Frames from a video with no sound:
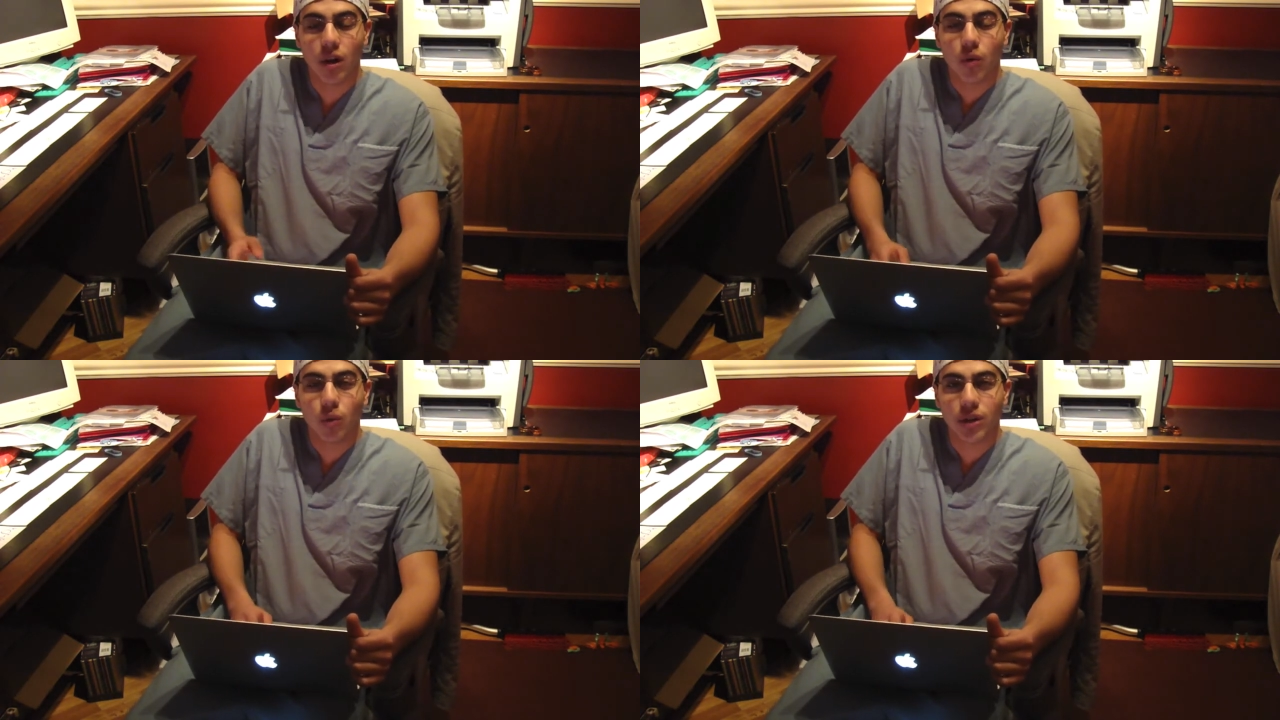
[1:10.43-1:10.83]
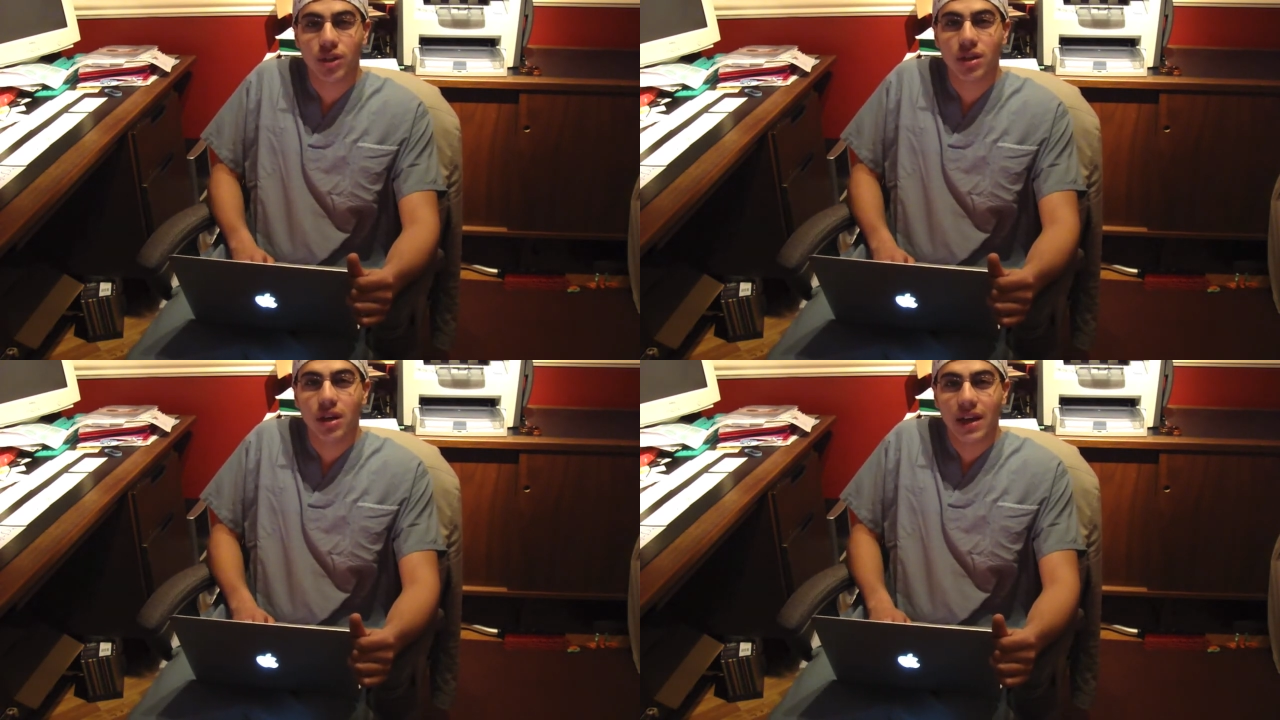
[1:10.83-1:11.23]

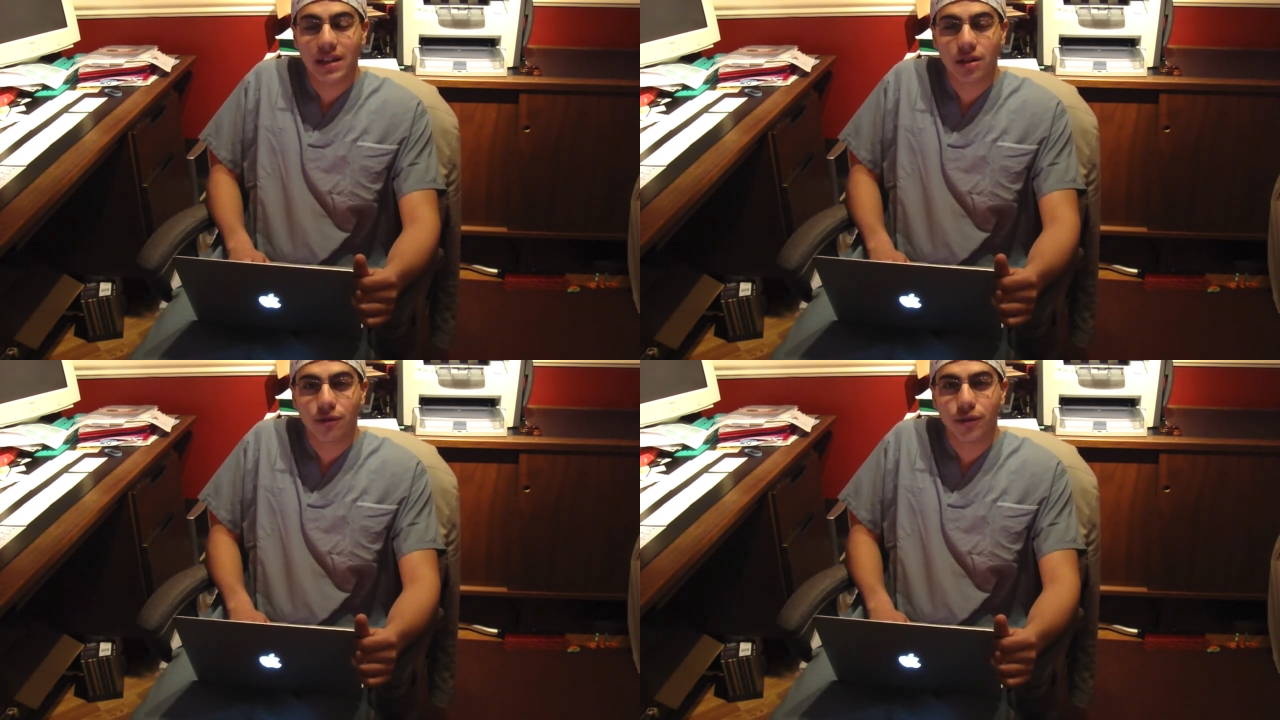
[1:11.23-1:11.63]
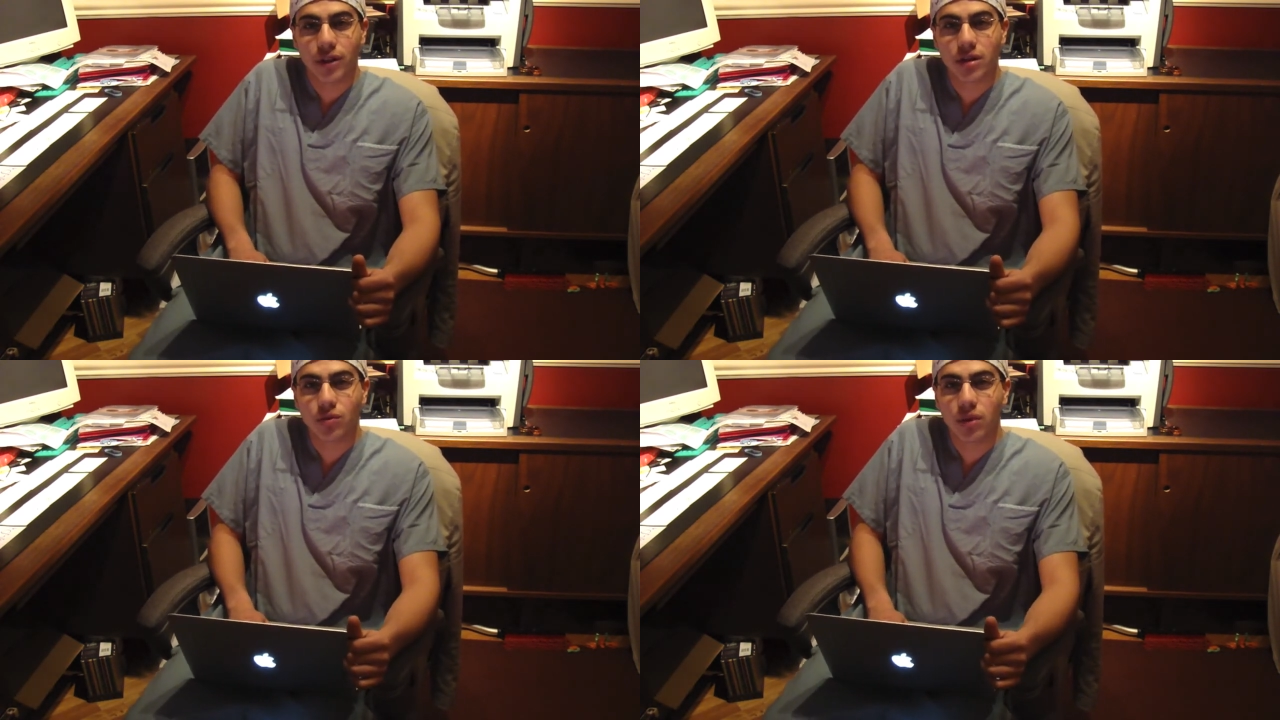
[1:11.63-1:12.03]
which
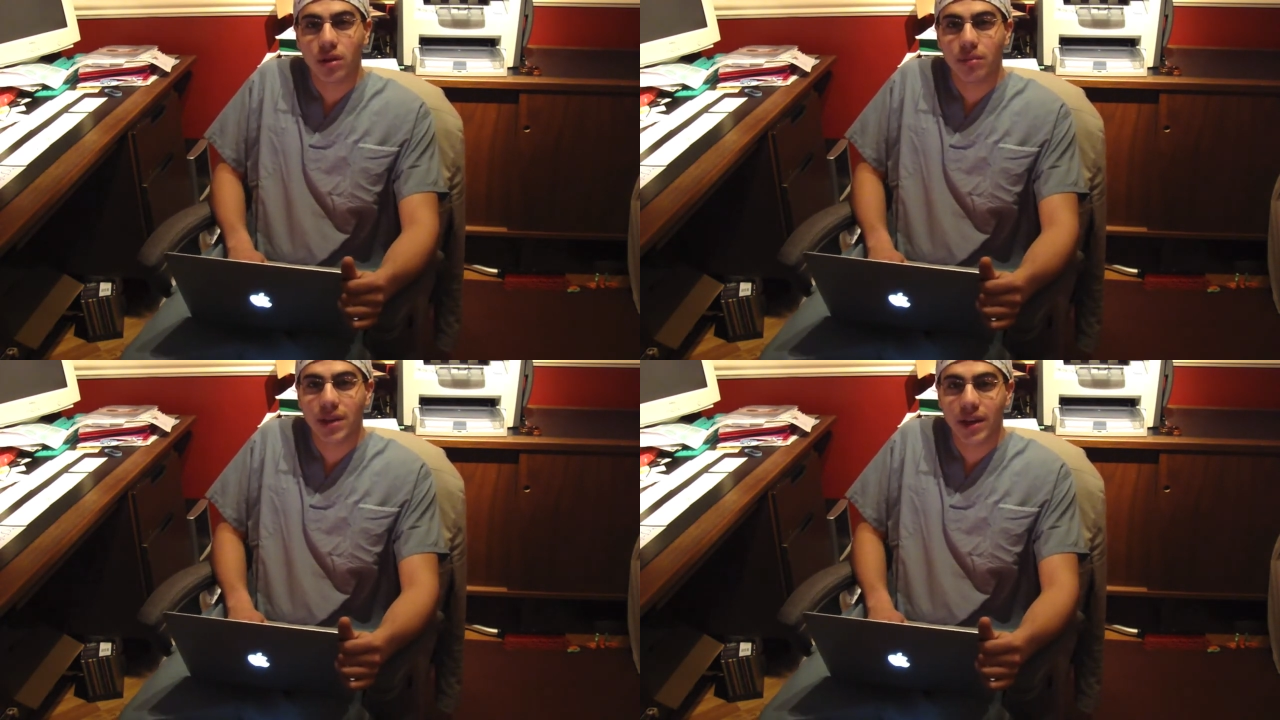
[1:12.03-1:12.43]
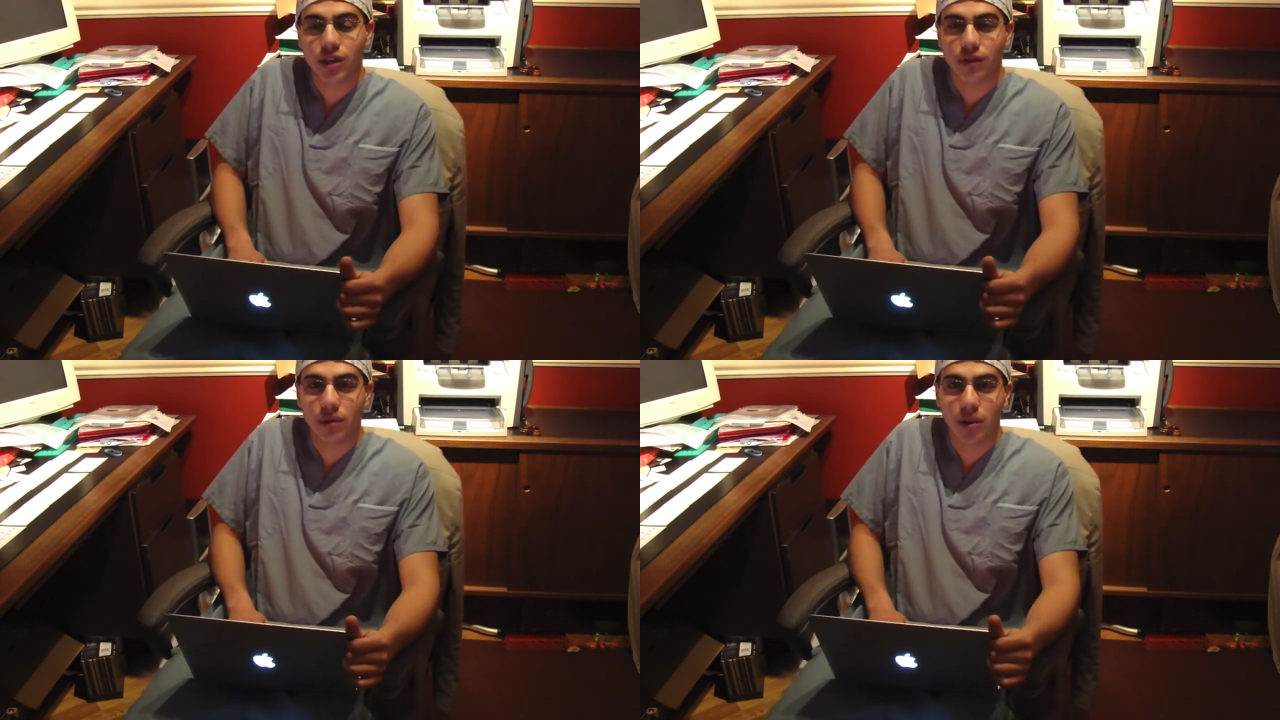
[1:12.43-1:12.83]
interferes with the pH
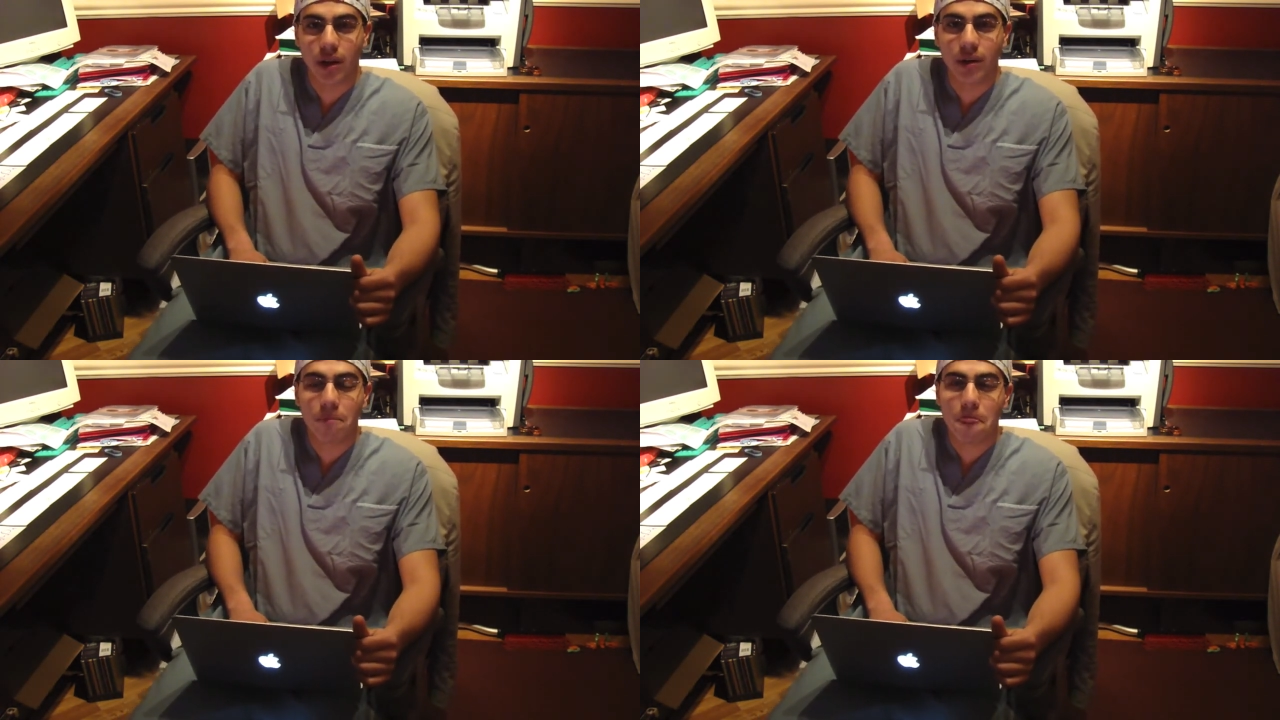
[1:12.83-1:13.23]
of the blood.